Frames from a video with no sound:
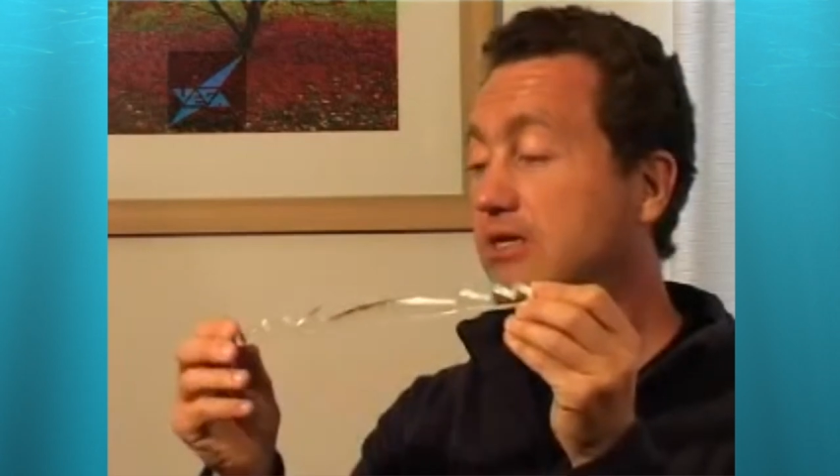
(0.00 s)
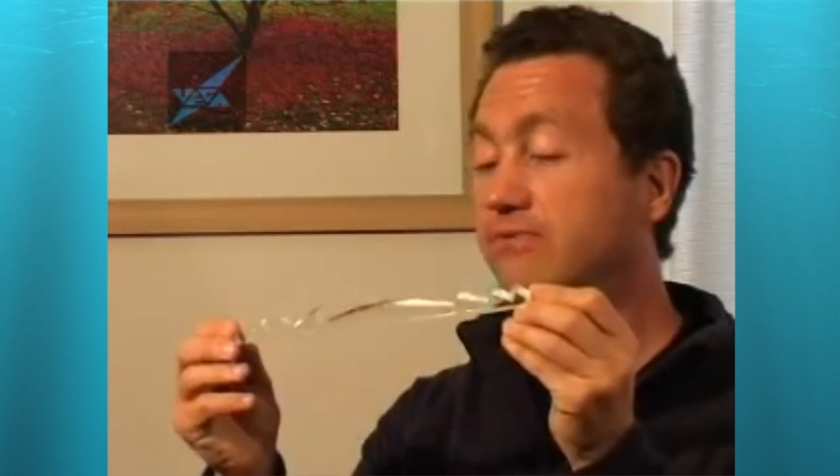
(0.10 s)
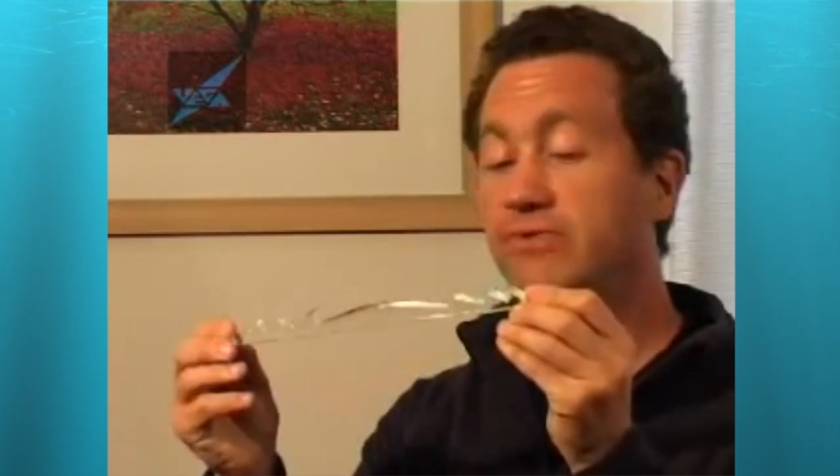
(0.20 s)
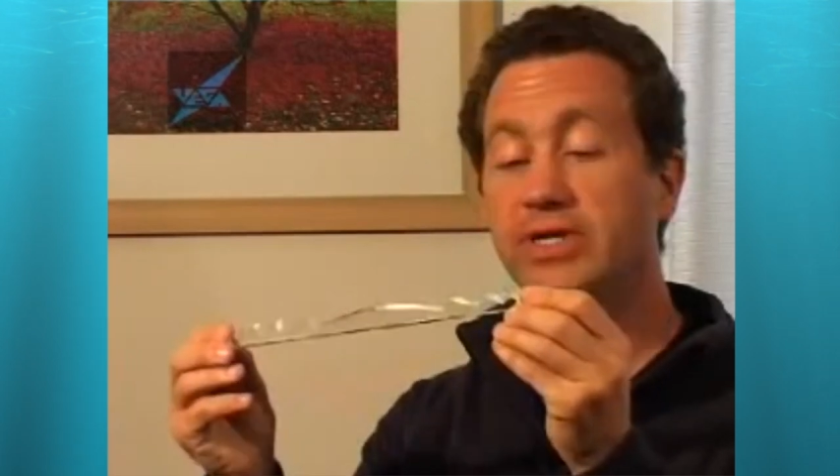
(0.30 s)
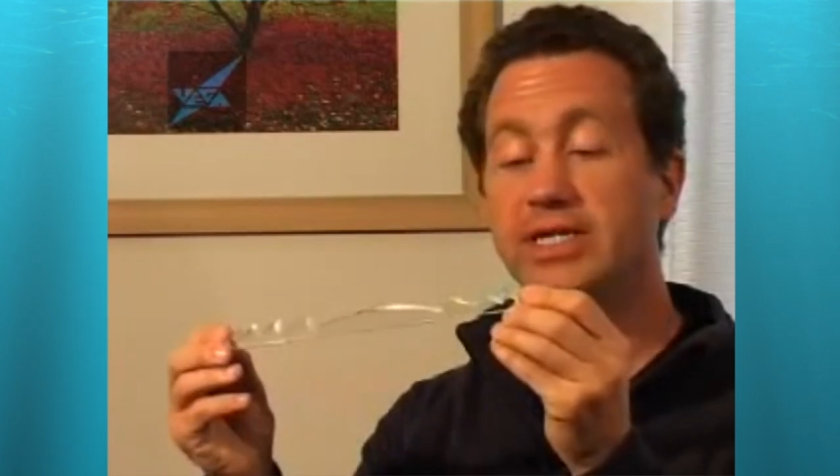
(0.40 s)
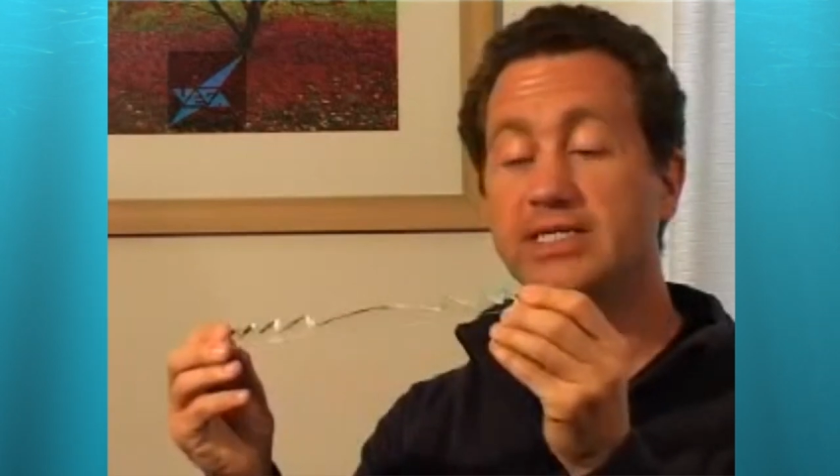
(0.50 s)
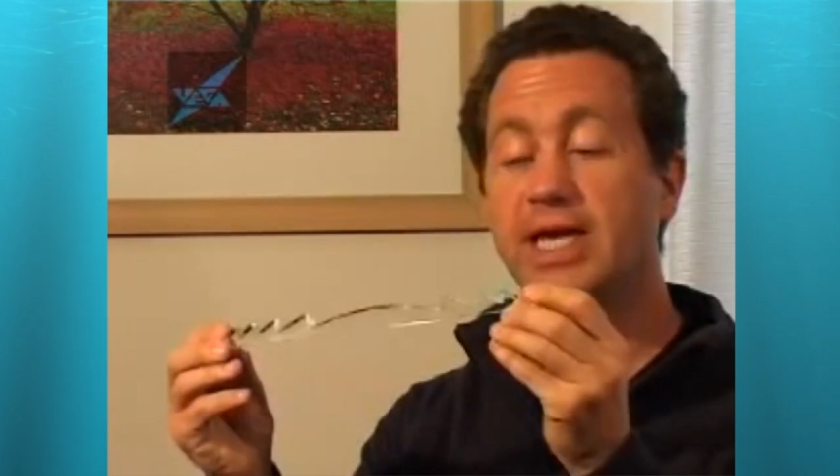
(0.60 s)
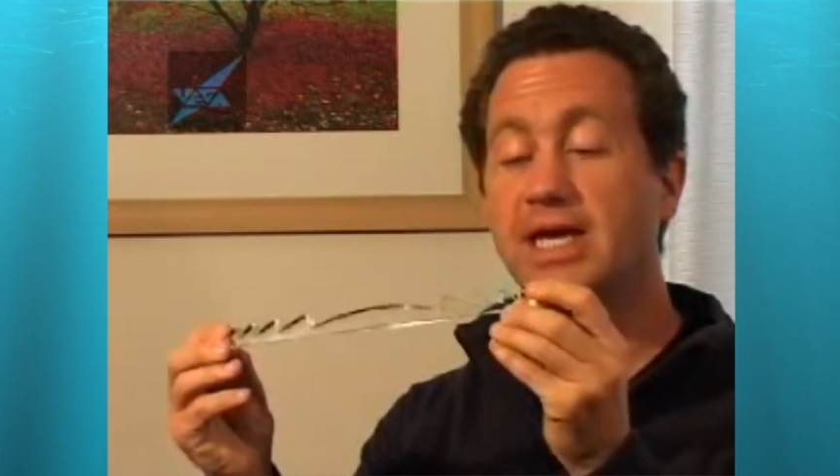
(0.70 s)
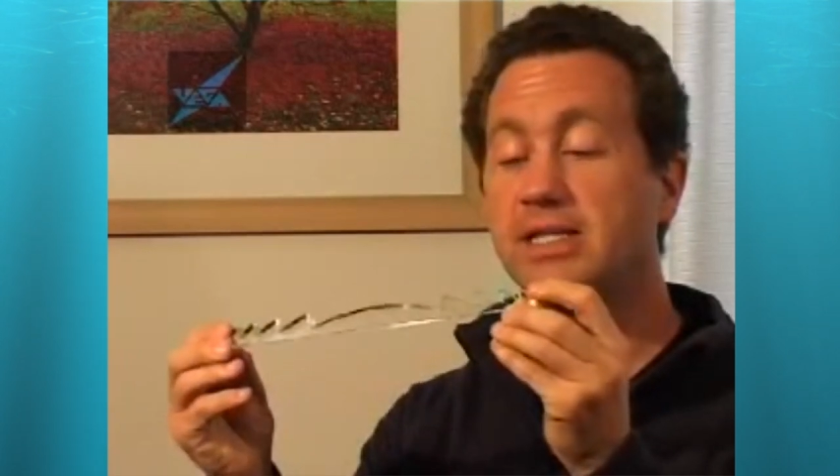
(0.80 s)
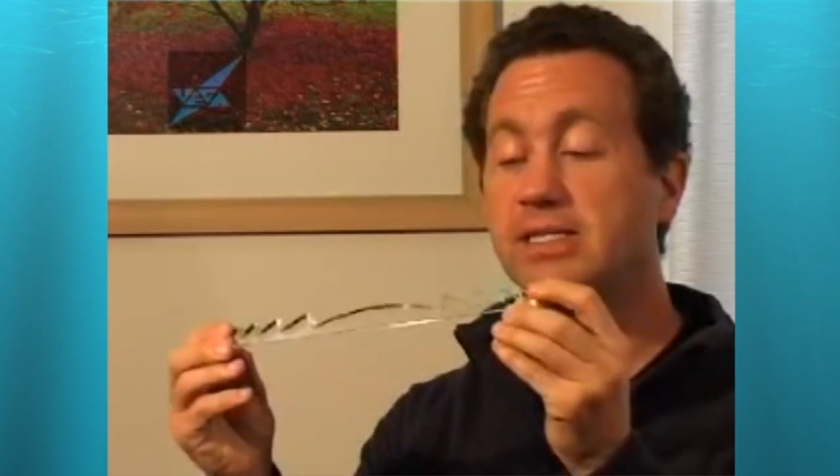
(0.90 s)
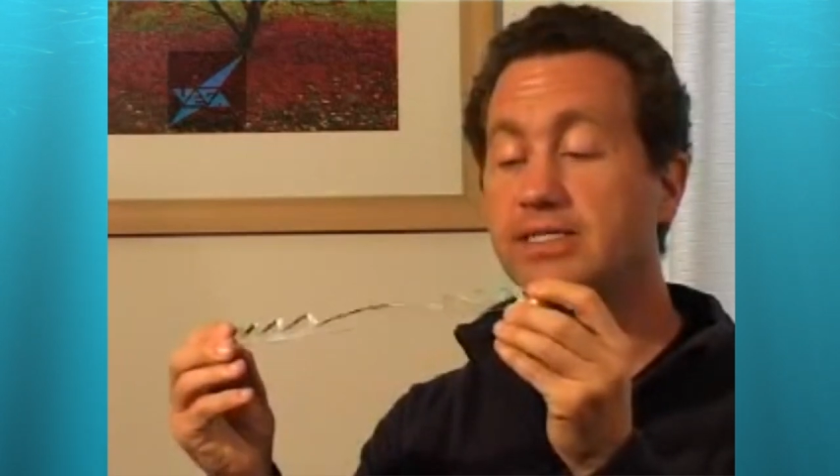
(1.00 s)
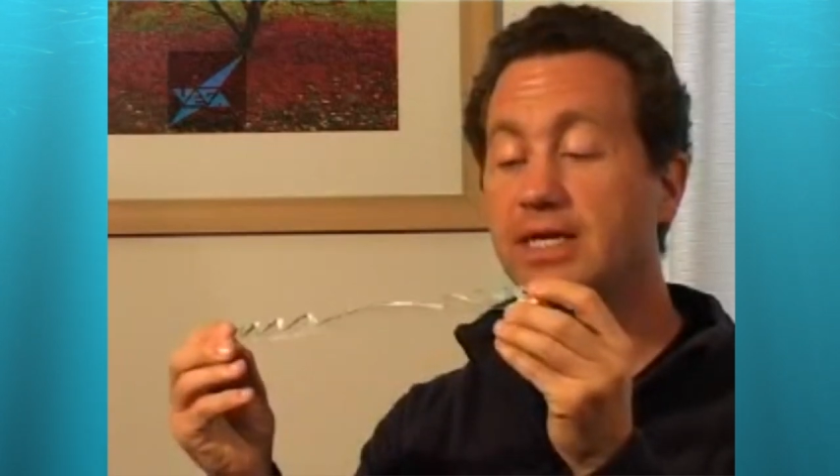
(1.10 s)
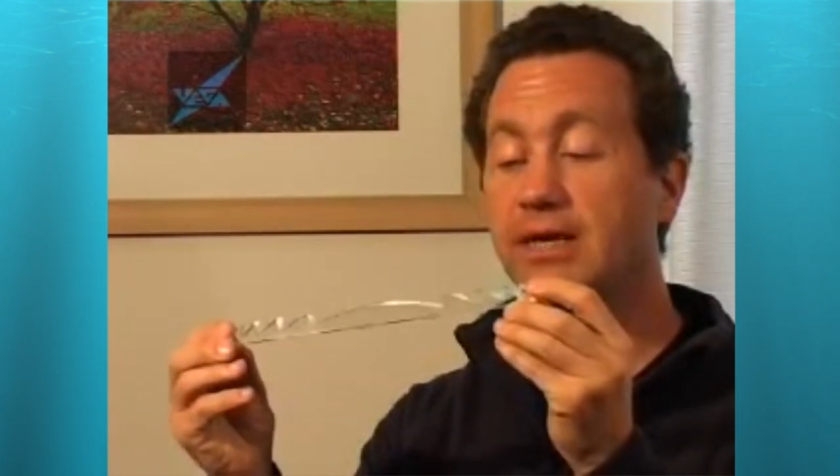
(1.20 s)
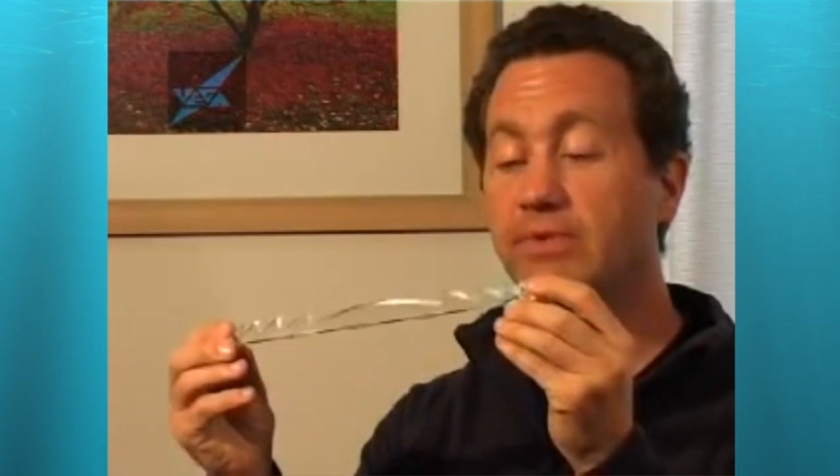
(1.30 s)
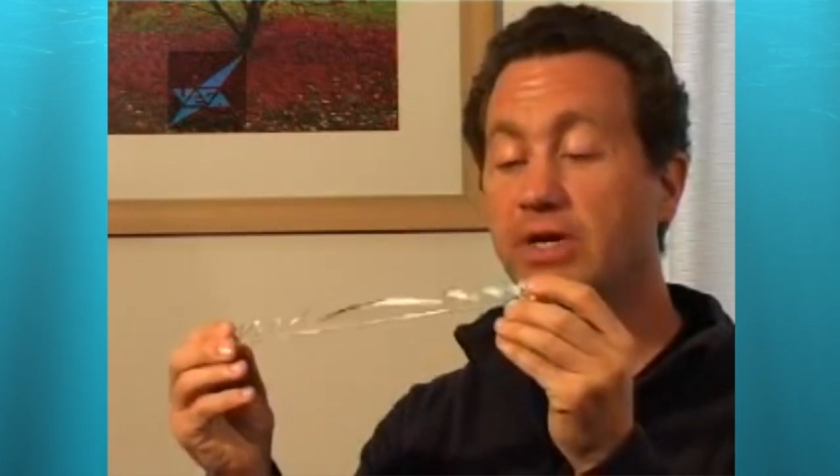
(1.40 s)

you've got exactly the same